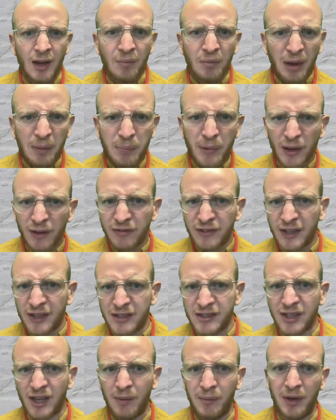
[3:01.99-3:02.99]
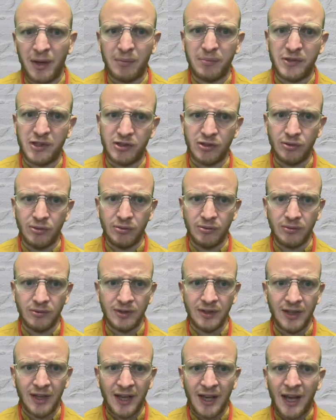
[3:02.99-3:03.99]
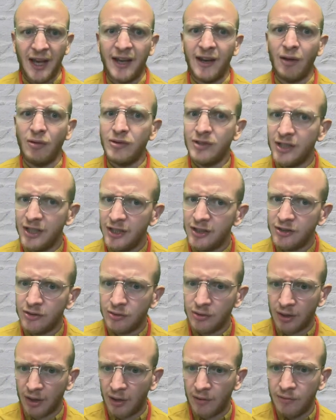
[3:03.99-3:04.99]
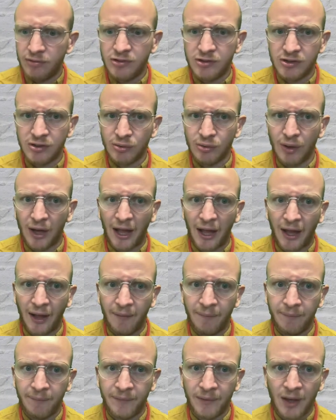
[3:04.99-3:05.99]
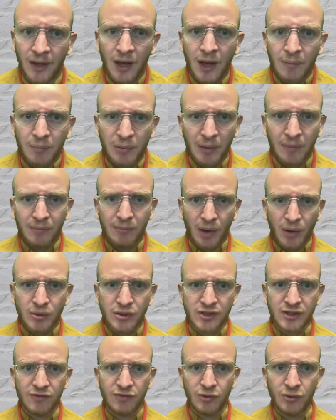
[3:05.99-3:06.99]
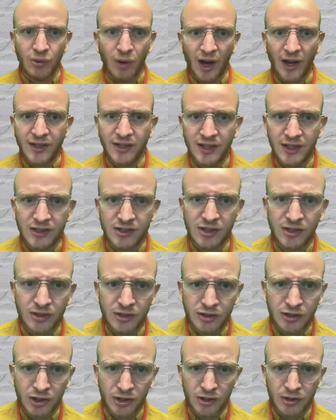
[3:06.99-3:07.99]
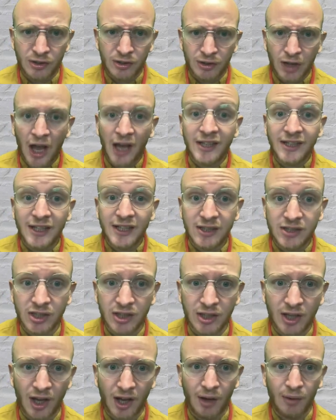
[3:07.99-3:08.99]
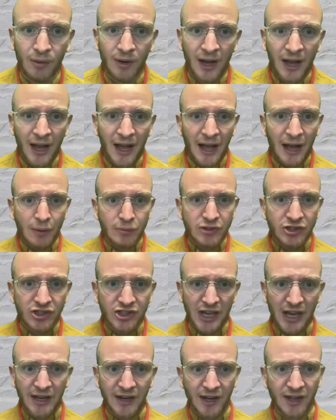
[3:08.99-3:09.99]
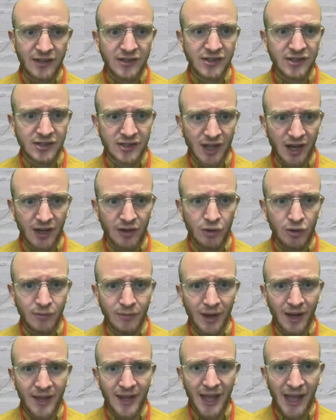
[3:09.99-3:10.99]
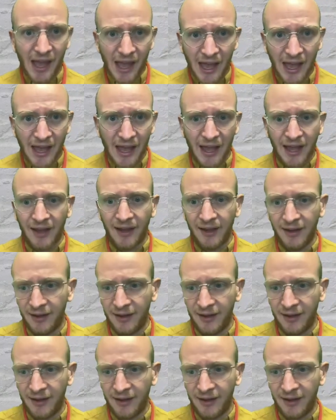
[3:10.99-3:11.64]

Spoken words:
My birthday is coming up soon, and I'll need new clothes to wear. But most of all, I need to know, how shall I style my hair?